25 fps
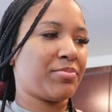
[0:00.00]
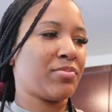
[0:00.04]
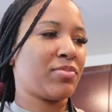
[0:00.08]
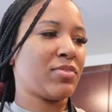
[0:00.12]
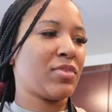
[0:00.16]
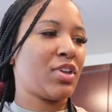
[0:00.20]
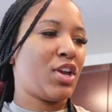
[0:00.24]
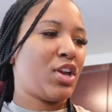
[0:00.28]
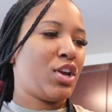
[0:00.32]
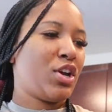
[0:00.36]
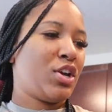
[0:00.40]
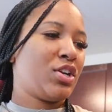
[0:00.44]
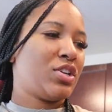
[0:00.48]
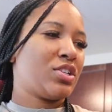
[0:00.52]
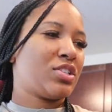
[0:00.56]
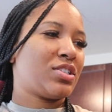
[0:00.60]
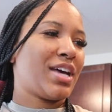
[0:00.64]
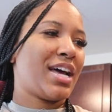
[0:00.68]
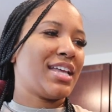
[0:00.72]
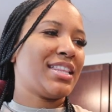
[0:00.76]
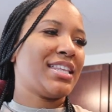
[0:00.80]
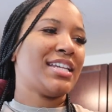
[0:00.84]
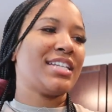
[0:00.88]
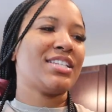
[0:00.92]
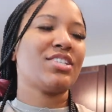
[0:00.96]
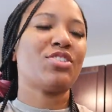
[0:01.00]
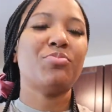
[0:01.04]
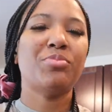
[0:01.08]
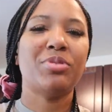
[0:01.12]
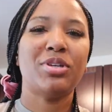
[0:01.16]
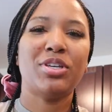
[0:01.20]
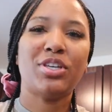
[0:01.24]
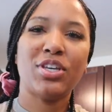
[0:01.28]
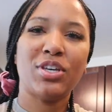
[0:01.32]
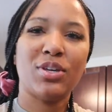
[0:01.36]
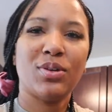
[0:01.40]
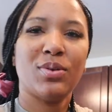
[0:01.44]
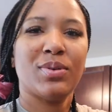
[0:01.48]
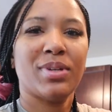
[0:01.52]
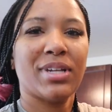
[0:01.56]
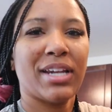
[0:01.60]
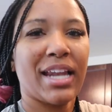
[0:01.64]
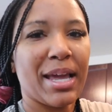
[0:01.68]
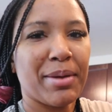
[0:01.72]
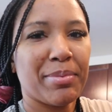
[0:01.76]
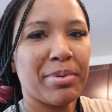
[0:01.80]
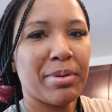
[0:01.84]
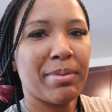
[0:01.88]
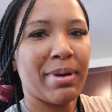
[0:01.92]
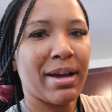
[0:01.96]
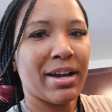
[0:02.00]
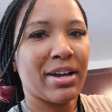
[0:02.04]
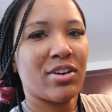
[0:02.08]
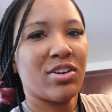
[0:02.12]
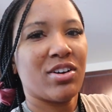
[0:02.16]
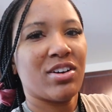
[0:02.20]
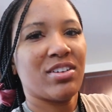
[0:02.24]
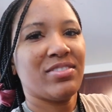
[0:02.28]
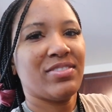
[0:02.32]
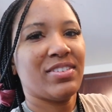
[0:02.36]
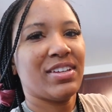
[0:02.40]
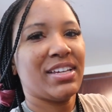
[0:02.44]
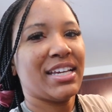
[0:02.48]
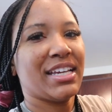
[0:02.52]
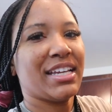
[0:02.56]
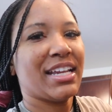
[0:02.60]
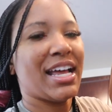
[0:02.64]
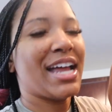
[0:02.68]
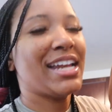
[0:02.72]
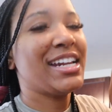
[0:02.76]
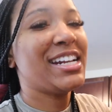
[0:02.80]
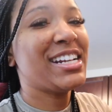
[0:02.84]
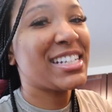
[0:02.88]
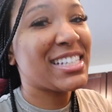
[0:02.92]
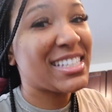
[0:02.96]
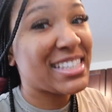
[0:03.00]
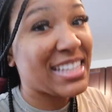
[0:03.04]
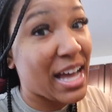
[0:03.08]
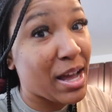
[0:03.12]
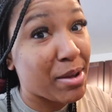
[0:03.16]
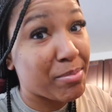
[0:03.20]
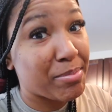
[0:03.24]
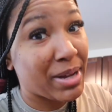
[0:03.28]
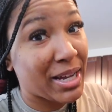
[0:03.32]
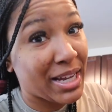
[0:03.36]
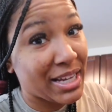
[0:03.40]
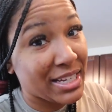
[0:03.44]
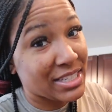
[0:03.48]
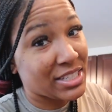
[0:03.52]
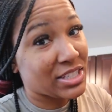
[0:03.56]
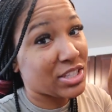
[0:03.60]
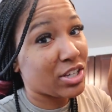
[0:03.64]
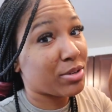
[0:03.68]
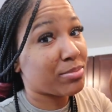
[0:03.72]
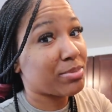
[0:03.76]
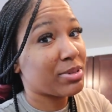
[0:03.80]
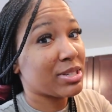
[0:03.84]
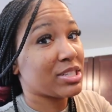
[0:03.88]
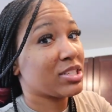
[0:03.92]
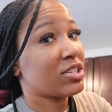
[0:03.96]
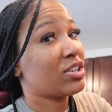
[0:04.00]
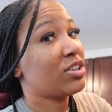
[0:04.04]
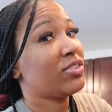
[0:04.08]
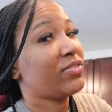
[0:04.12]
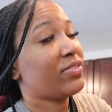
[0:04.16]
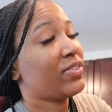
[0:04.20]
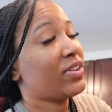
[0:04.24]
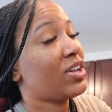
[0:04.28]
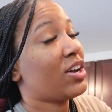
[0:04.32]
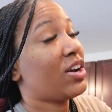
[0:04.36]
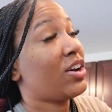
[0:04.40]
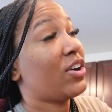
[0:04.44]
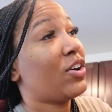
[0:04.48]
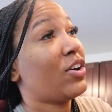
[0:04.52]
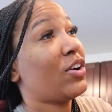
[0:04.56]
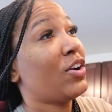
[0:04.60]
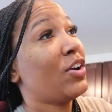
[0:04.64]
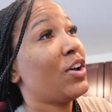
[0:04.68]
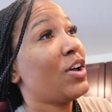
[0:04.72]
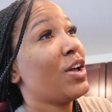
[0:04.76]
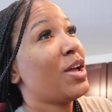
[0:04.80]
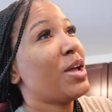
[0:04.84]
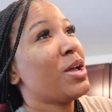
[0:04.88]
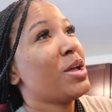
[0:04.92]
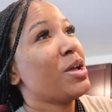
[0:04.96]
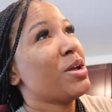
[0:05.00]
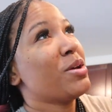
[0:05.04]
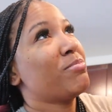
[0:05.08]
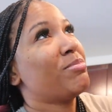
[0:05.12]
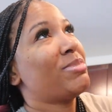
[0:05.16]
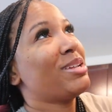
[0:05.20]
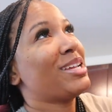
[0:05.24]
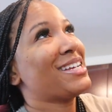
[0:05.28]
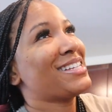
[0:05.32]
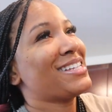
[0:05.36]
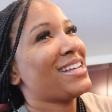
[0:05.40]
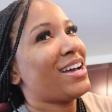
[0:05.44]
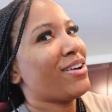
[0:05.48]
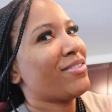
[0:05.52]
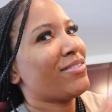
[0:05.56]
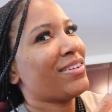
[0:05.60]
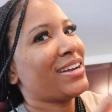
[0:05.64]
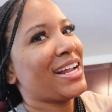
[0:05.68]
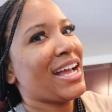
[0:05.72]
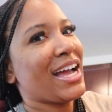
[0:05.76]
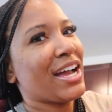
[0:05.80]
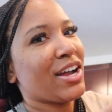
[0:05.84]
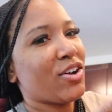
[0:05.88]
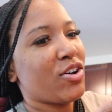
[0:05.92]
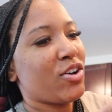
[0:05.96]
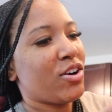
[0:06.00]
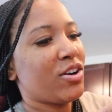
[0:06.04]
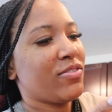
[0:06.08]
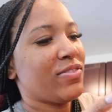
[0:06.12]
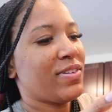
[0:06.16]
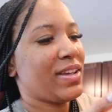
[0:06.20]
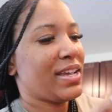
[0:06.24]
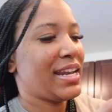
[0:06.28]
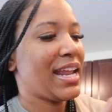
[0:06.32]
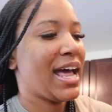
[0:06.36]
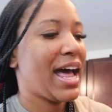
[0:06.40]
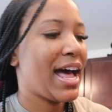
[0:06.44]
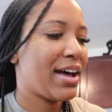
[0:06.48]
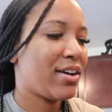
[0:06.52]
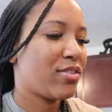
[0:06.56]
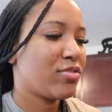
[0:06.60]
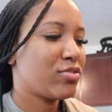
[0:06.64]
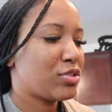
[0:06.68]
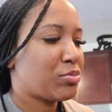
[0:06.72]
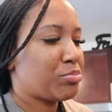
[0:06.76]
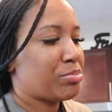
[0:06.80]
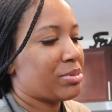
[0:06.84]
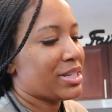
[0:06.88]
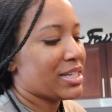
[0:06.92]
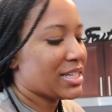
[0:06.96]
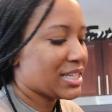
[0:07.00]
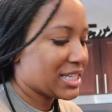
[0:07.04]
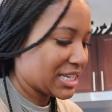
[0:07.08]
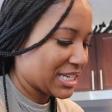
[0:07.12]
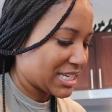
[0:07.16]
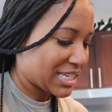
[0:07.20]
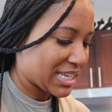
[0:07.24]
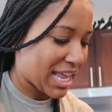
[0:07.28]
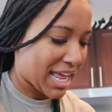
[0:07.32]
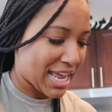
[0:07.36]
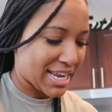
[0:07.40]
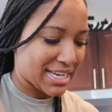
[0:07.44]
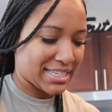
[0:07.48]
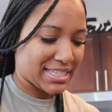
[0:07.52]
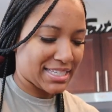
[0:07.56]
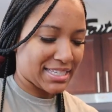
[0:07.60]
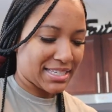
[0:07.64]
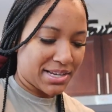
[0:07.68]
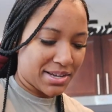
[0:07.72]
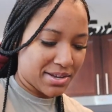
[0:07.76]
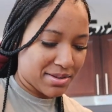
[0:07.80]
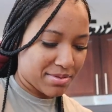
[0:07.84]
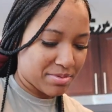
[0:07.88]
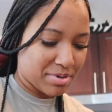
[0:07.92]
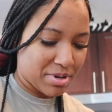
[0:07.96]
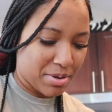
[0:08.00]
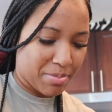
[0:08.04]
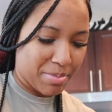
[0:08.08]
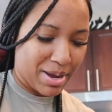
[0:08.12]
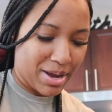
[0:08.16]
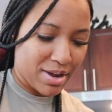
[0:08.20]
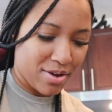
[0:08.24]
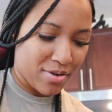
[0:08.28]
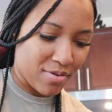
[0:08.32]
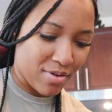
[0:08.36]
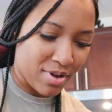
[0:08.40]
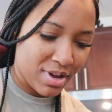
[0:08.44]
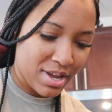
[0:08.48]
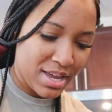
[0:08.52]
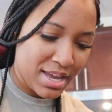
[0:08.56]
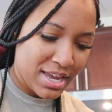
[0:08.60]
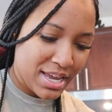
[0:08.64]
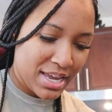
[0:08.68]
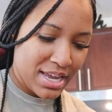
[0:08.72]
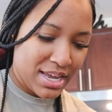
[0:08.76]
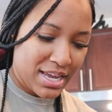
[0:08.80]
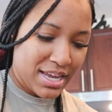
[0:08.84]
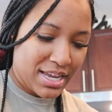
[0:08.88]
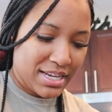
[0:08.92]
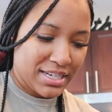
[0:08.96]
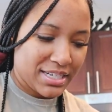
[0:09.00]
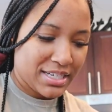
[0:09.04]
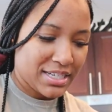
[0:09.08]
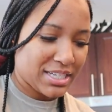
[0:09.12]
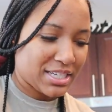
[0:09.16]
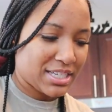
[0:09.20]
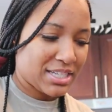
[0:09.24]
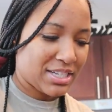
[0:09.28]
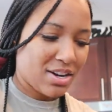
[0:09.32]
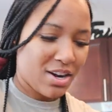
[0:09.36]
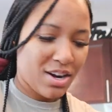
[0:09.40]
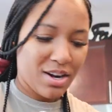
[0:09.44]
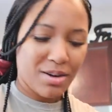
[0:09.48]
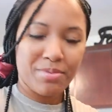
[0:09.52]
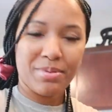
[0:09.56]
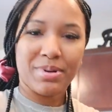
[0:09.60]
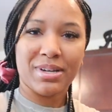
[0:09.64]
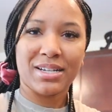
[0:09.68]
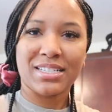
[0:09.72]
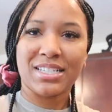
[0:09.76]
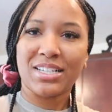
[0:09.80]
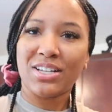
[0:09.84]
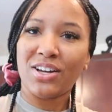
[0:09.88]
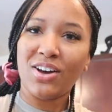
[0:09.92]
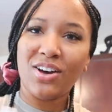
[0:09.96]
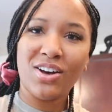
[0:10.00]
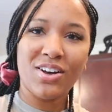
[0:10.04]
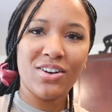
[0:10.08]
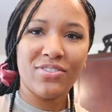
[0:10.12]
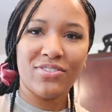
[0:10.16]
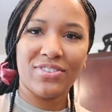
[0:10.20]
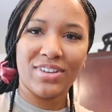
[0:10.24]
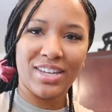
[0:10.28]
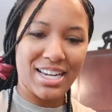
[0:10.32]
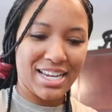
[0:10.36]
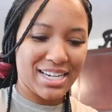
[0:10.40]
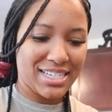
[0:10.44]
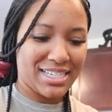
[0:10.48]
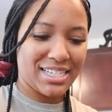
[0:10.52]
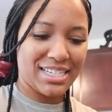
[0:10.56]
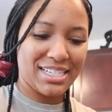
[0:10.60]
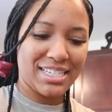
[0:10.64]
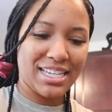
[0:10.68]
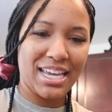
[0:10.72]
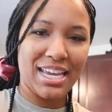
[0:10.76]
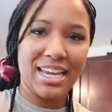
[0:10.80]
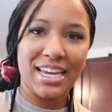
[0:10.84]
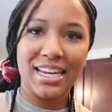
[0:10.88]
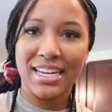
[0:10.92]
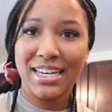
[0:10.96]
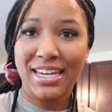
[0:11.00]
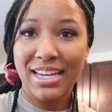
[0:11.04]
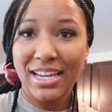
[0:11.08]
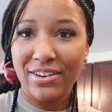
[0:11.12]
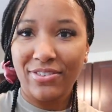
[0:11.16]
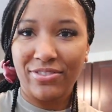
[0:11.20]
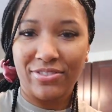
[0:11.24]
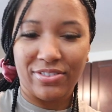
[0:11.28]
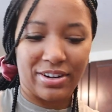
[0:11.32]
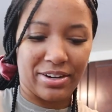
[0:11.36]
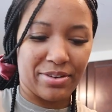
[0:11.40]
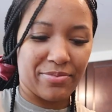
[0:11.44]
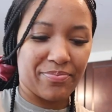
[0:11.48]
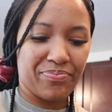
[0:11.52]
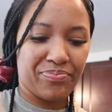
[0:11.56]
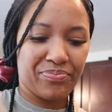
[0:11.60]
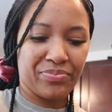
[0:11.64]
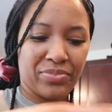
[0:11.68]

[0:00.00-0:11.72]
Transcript: So I think it's gonna be cute to like put my coffee in. I need to stop buying Starbucks coffee, y'all, because I already got coffee at the house, but it's just like something about the Starbucks coffee that just hit different.